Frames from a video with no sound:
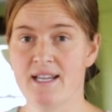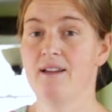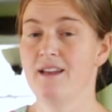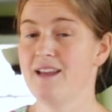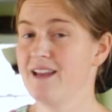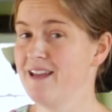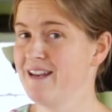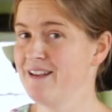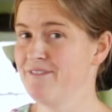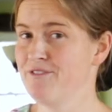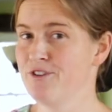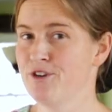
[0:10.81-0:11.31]

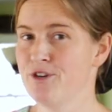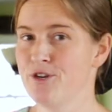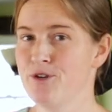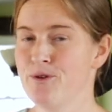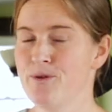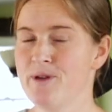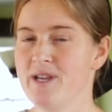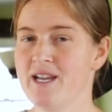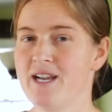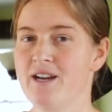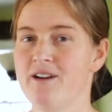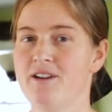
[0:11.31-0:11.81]
and if you're
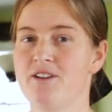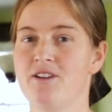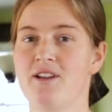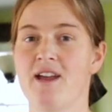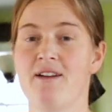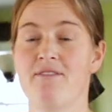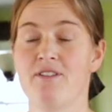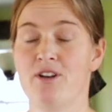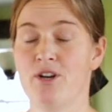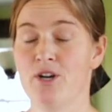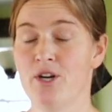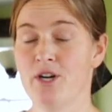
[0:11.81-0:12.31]
new here and you
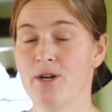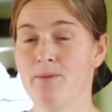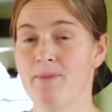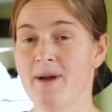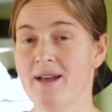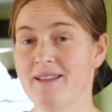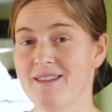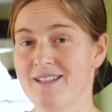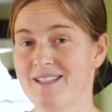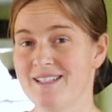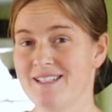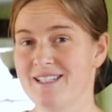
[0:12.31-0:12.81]
haven't heard
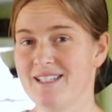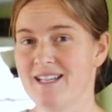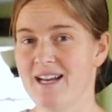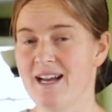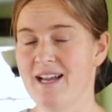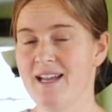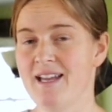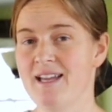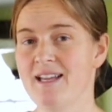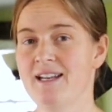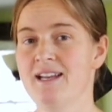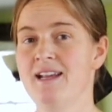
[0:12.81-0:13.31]
about this
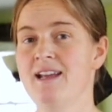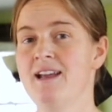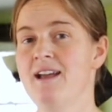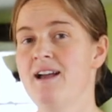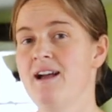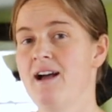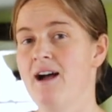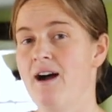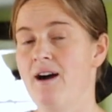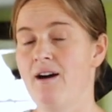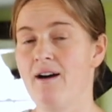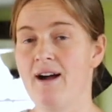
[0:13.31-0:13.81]
diet,
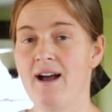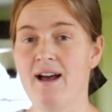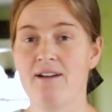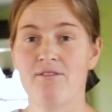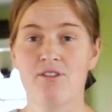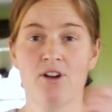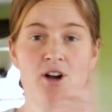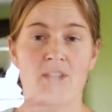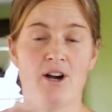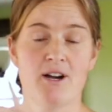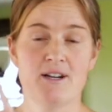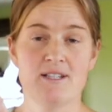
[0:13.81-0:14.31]
I'll
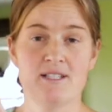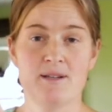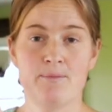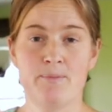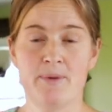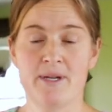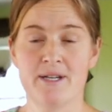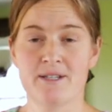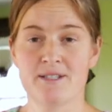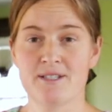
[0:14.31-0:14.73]
have cards up here